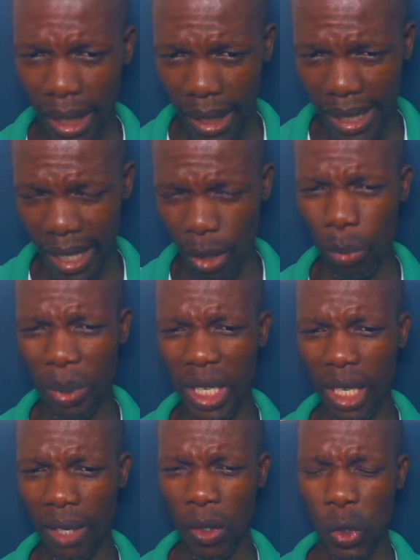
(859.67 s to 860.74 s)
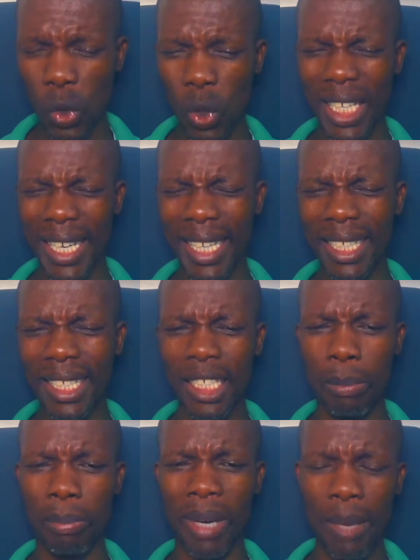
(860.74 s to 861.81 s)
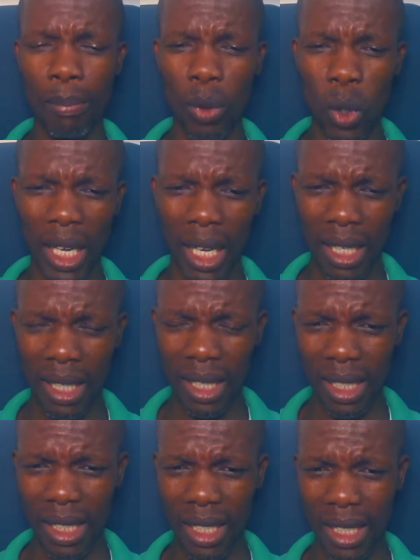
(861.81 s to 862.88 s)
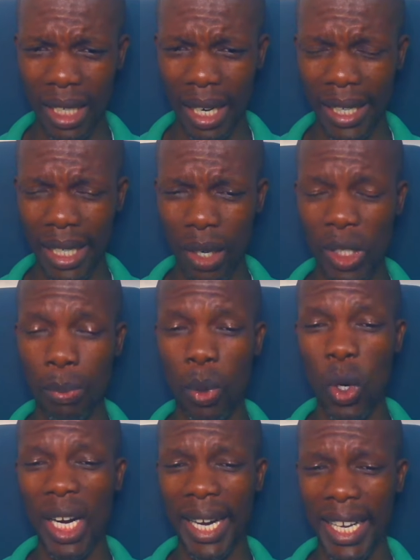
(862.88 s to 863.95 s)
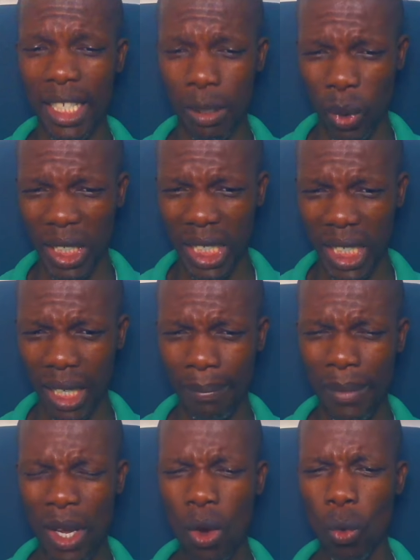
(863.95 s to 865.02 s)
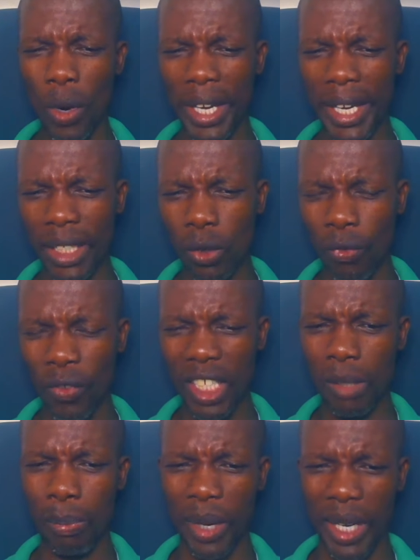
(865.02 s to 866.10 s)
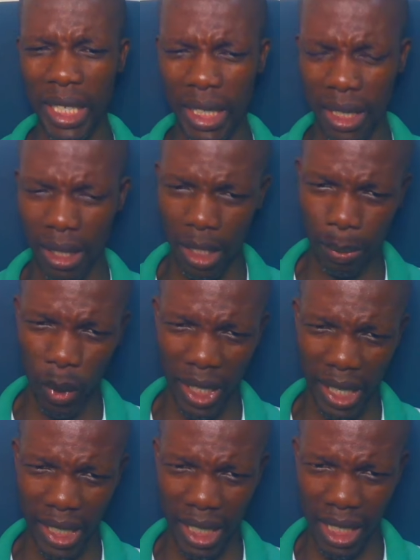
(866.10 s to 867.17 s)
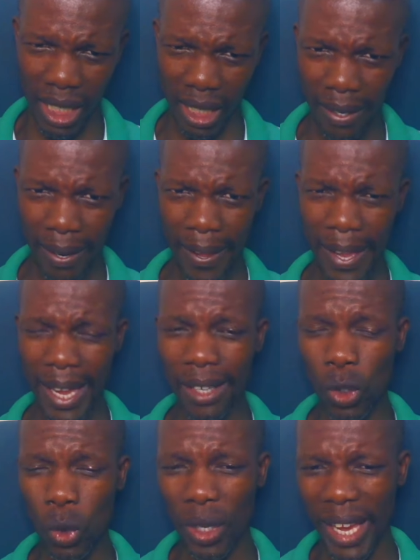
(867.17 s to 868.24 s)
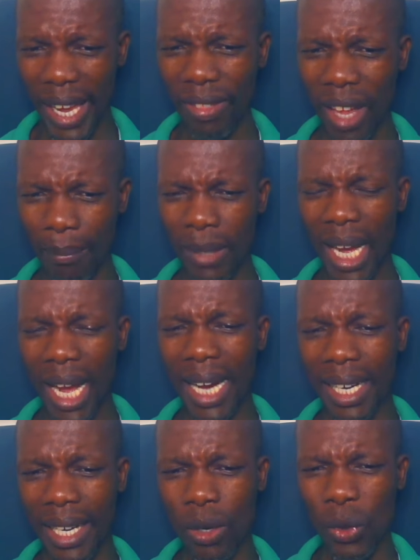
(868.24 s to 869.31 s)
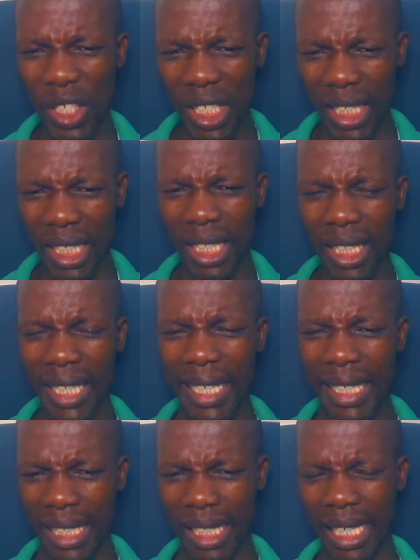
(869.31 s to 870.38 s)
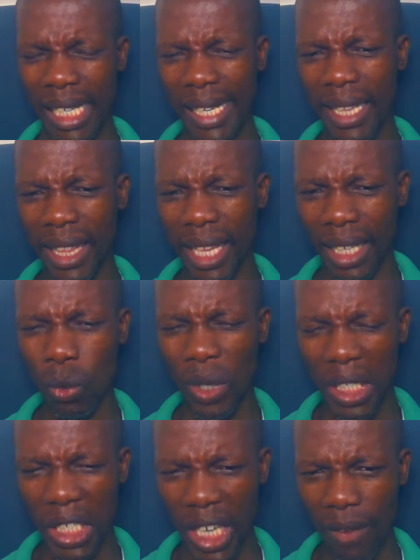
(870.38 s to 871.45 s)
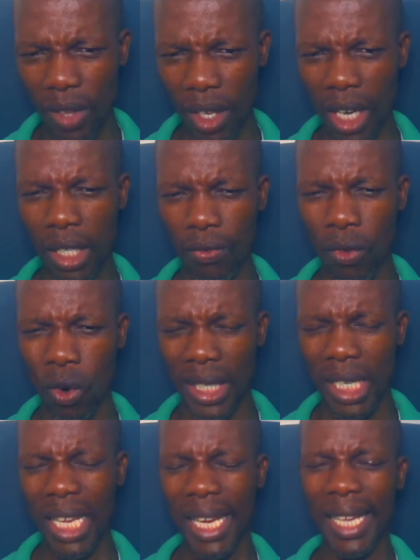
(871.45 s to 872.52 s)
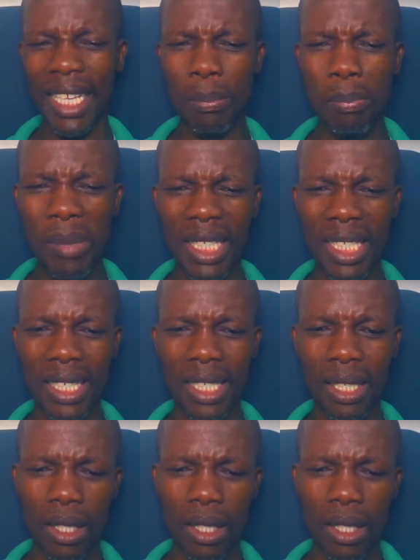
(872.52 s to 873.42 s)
ZANU-PF. So the country is bipolar as it is right now. It's polarized politically. We need to first bridge this polarization and together agree on certain things that will drive the country forward. And that means